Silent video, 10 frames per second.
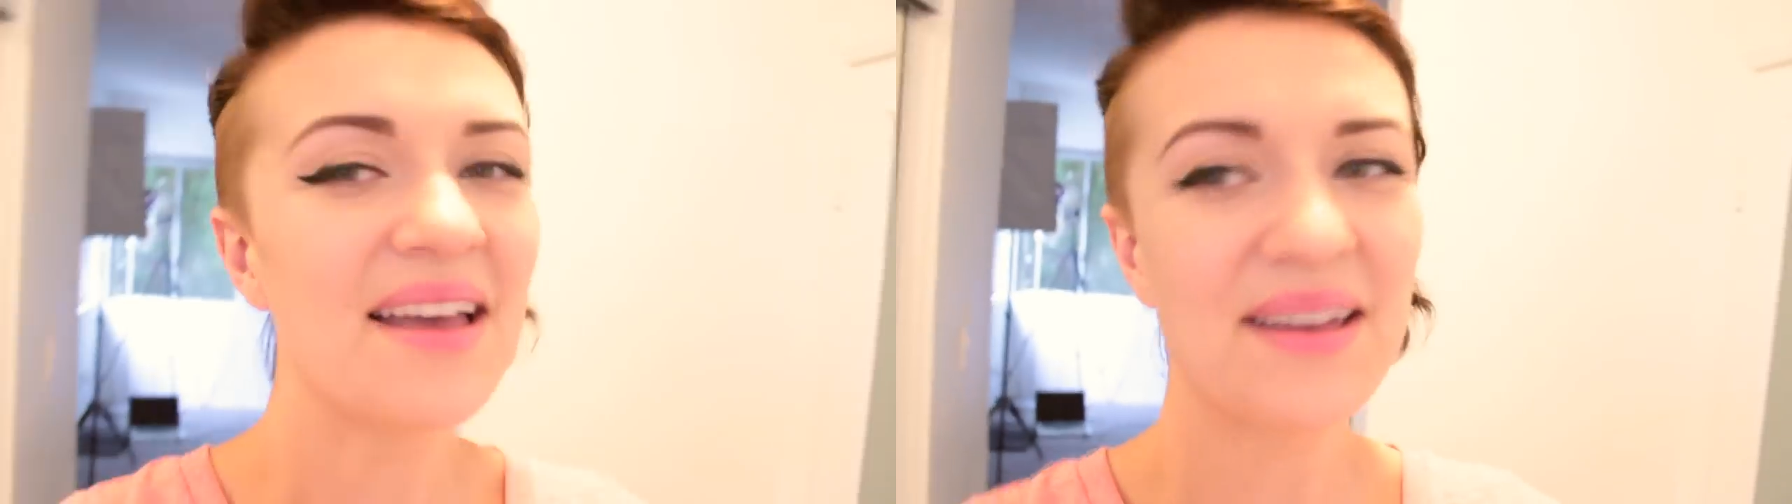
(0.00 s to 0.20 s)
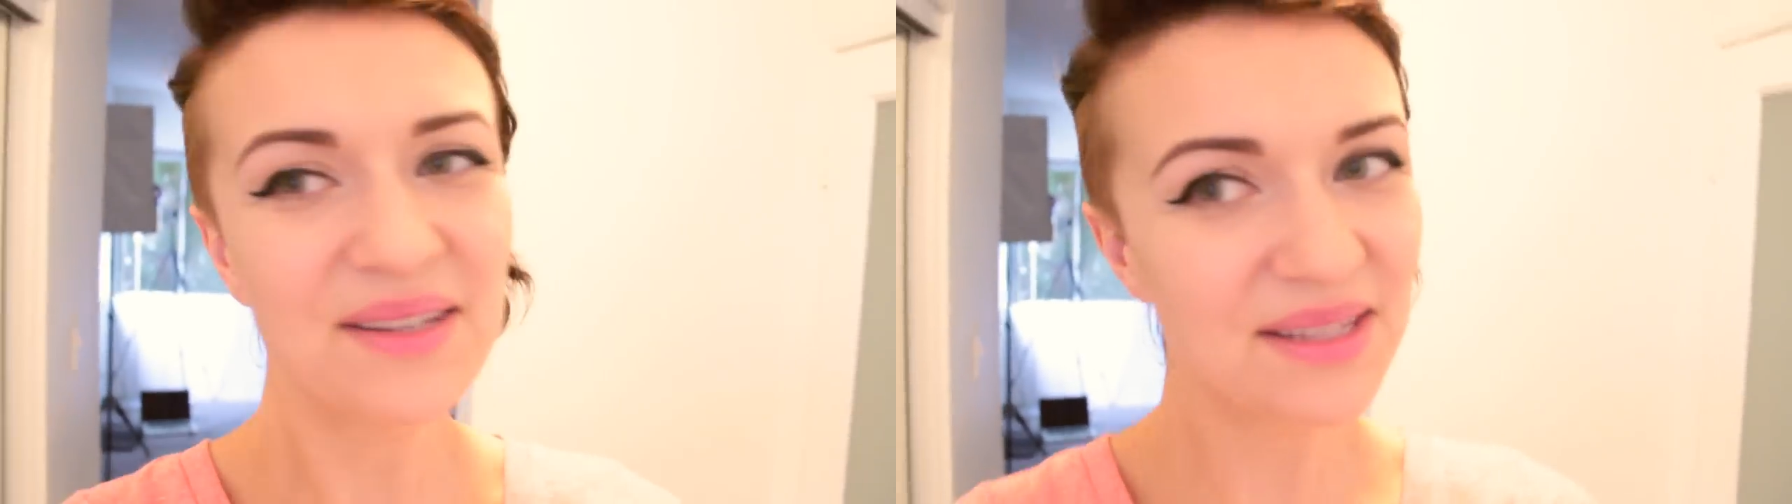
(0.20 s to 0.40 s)

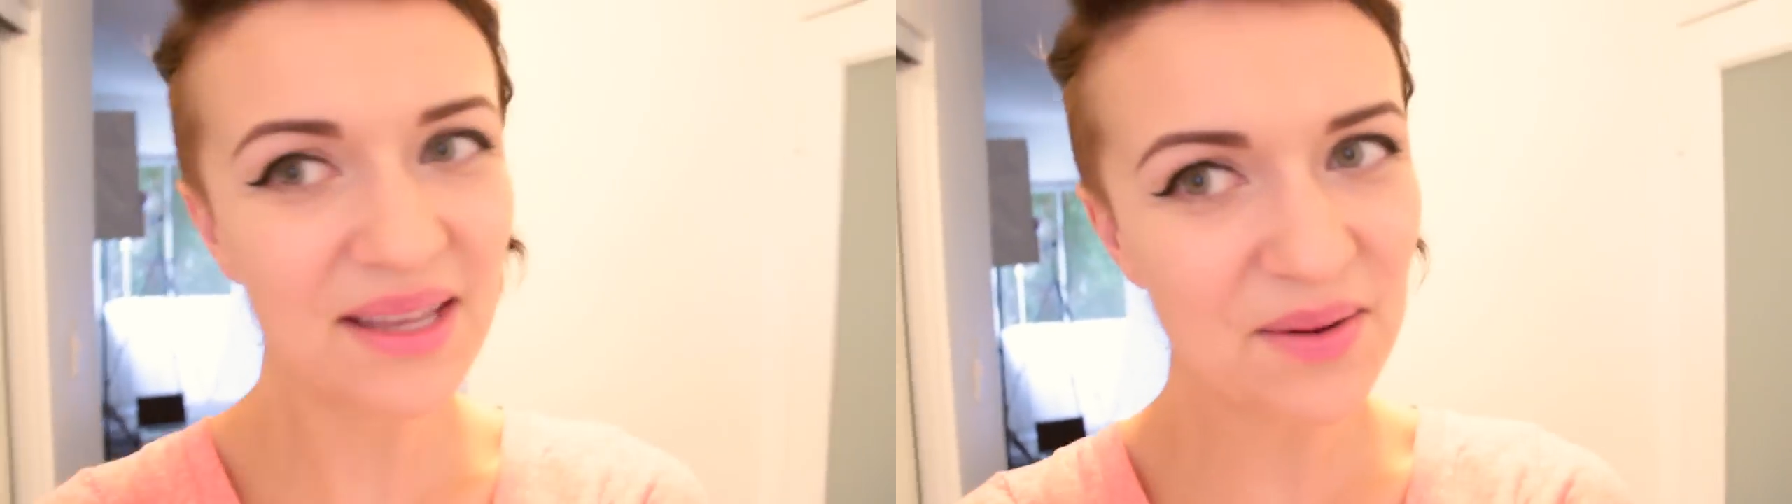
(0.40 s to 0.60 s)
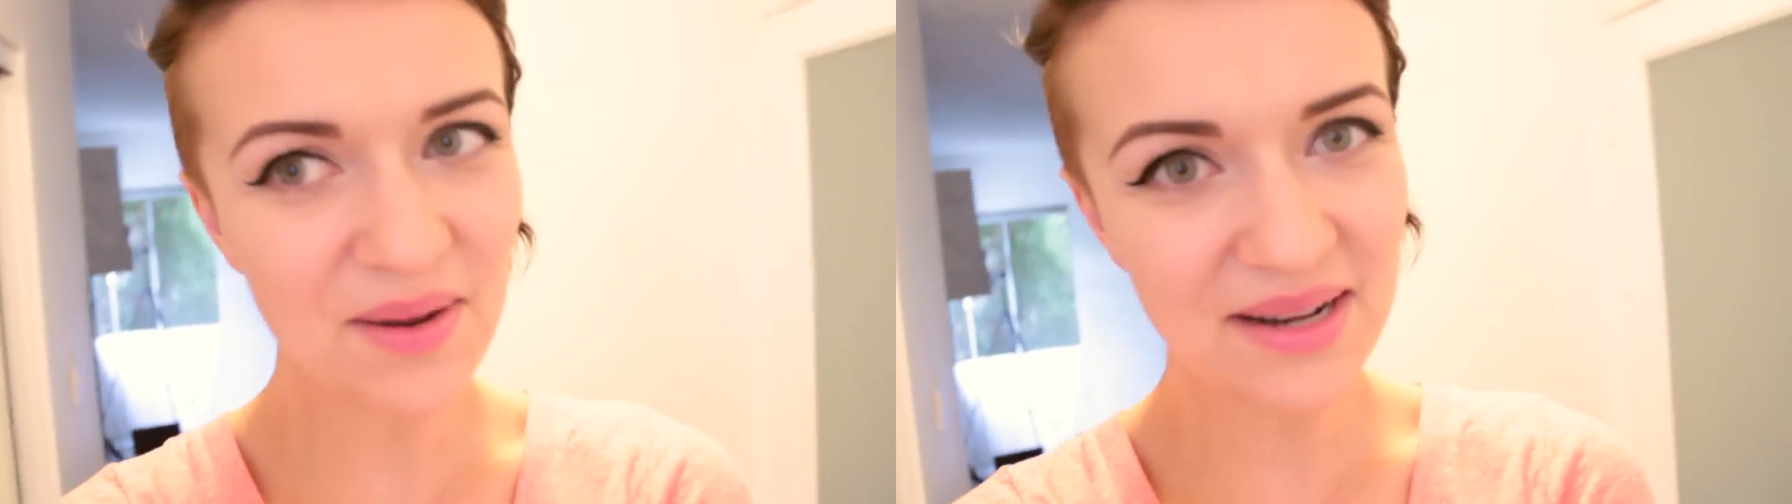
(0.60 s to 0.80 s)
I just
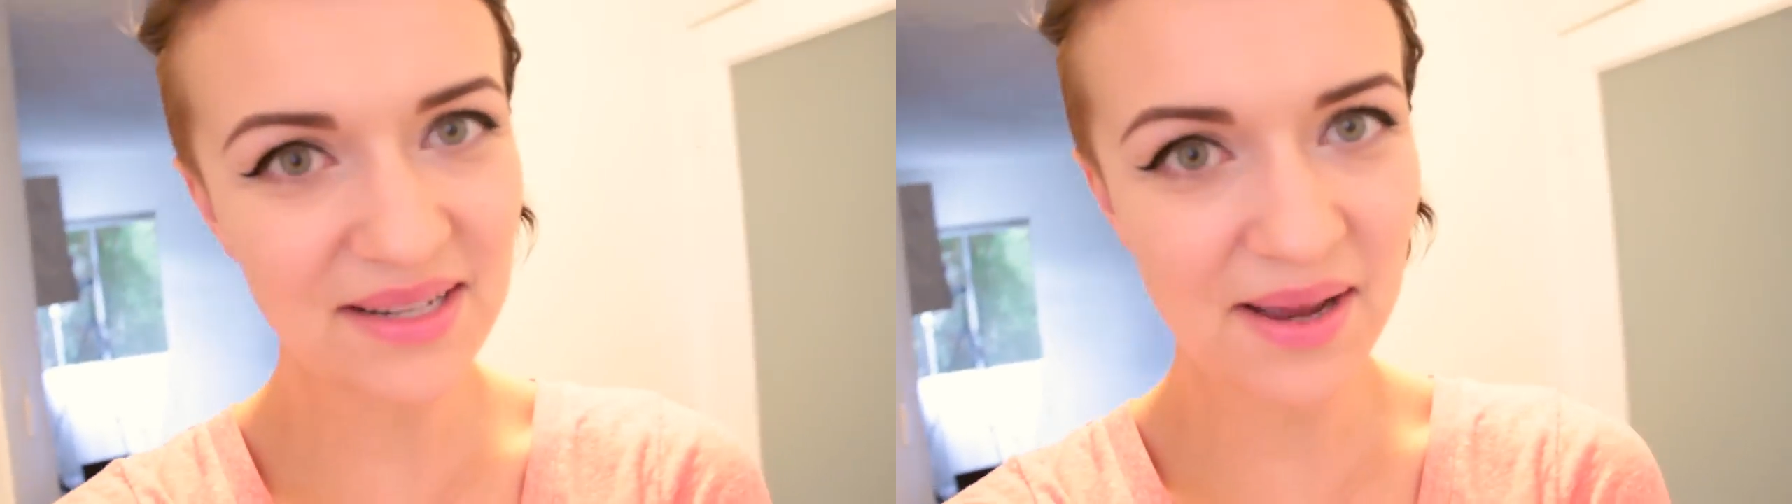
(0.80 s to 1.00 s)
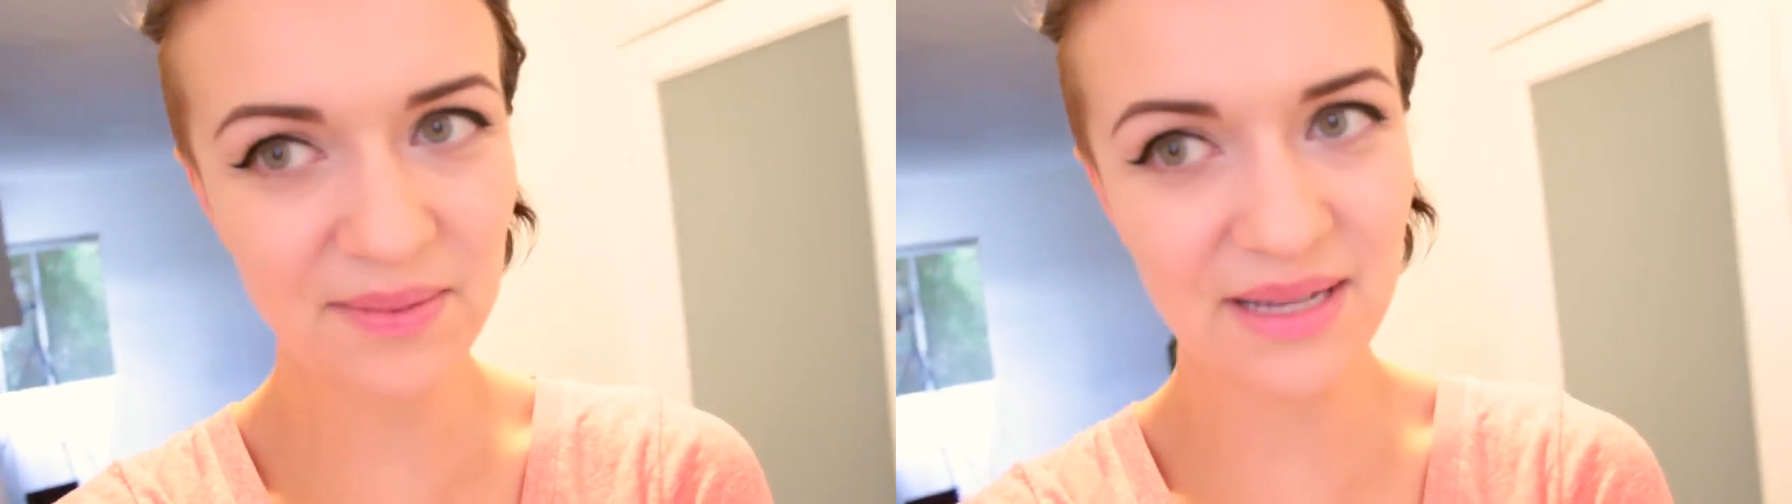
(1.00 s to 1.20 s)
like wanted
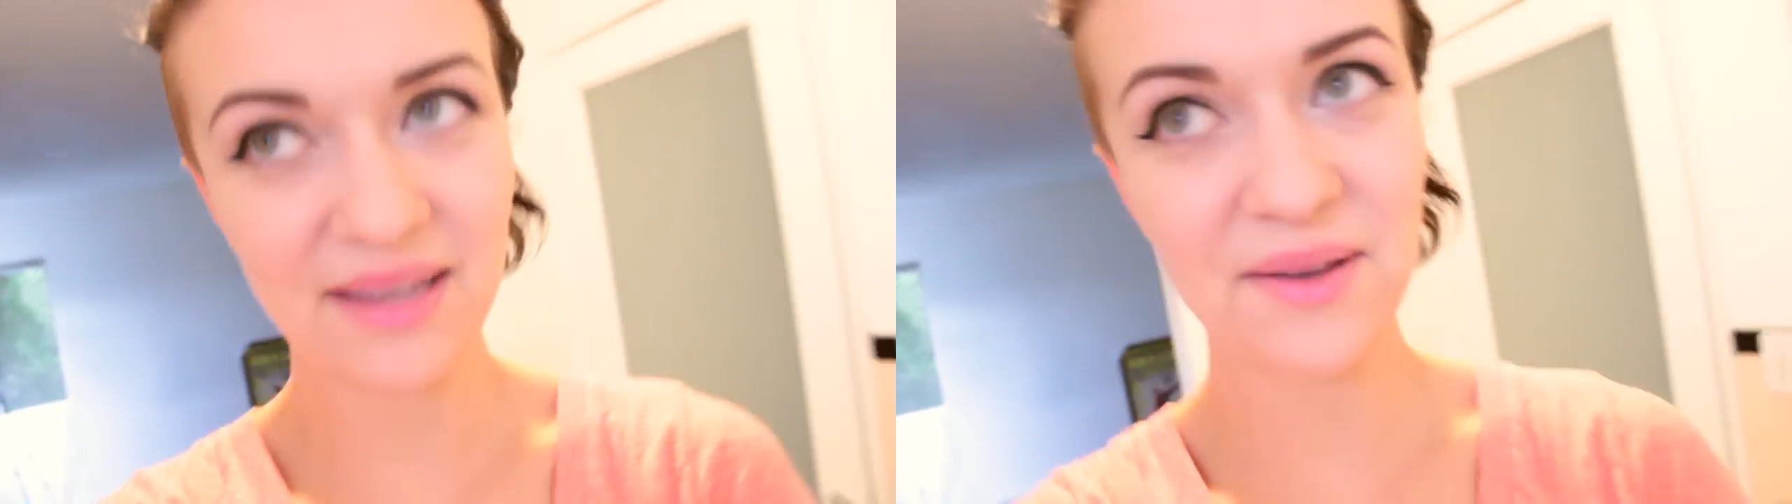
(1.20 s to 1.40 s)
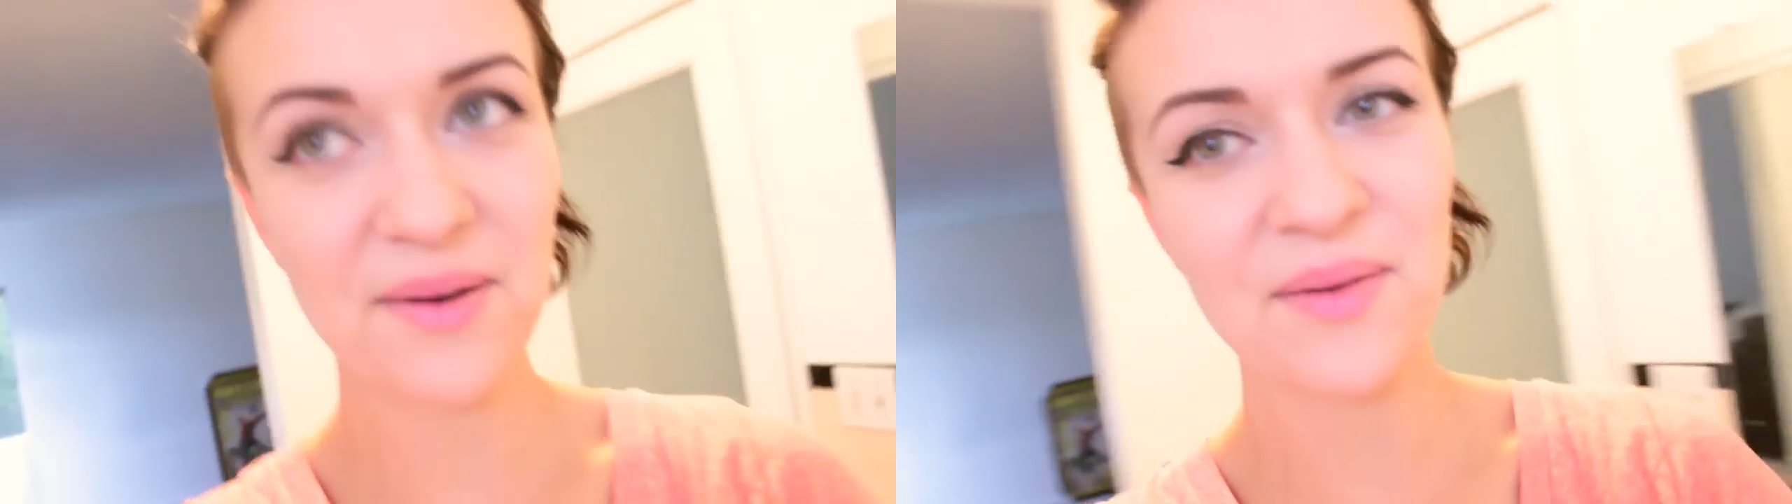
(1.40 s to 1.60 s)
to
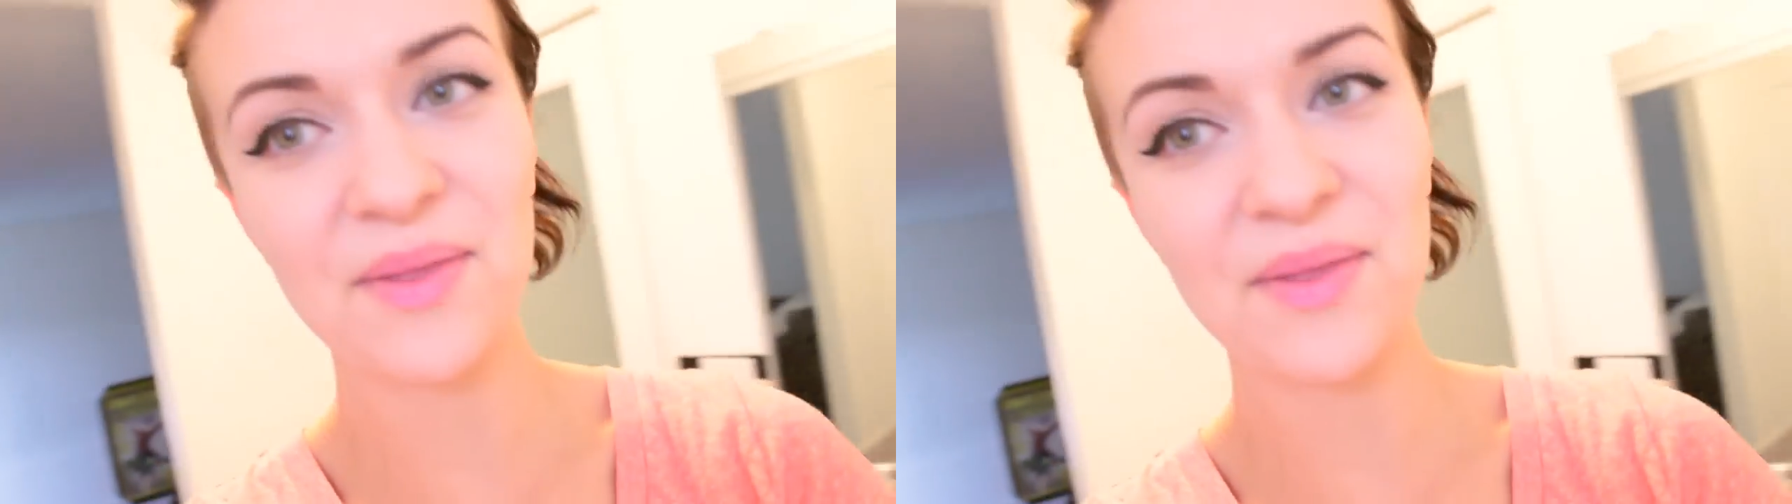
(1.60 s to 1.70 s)
update you.